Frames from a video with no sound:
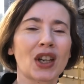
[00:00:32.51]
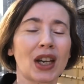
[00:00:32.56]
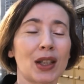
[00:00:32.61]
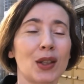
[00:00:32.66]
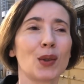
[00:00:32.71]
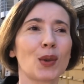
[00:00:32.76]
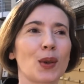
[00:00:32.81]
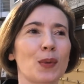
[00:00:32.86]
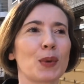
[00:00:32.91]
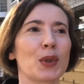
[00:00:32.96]
I
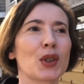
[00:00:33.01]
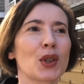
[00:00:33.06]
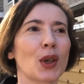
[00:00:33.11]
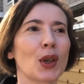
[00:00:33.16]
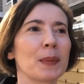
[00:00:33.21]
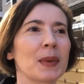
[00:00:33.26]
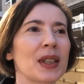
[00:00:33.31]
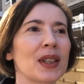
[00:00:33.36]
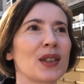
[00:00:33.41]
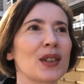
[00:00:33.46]
knew I would
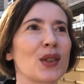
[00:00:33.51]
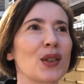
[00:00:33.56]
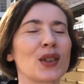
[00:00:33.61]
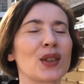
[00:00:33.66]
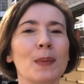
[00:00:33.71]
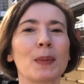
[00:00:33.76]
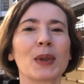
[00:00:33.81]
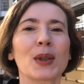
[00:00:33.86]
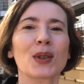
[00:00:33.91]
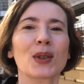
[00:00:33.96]
come here
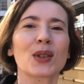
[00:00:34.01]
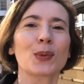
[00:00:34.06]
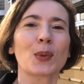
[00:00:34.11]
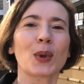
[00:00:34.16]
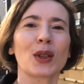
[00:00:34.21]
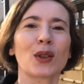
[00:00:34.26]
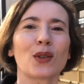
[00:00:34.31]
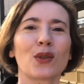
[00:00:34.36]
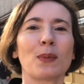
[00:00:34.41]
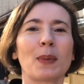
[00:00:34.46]
today because
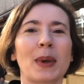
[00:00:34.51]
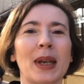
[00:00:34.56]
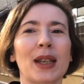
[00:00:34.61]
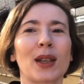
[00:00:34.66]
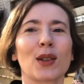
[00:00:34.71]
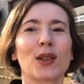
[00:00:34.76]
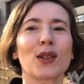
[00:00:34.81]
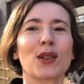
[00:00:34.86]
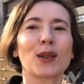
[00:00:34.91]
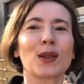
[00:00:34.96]
one of my
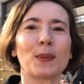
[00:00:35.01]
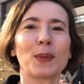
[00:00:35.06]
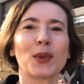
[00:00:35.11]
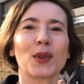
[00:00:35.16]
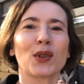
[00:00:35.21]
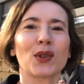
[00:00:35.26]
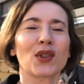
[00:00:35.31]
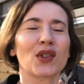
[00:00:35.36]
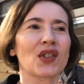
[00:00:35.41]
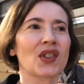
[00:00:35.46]

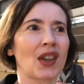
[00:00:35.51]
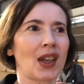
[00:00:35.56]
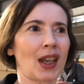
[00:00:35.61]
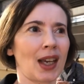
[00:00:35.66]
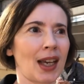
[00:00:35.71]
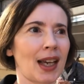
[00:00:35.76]
customers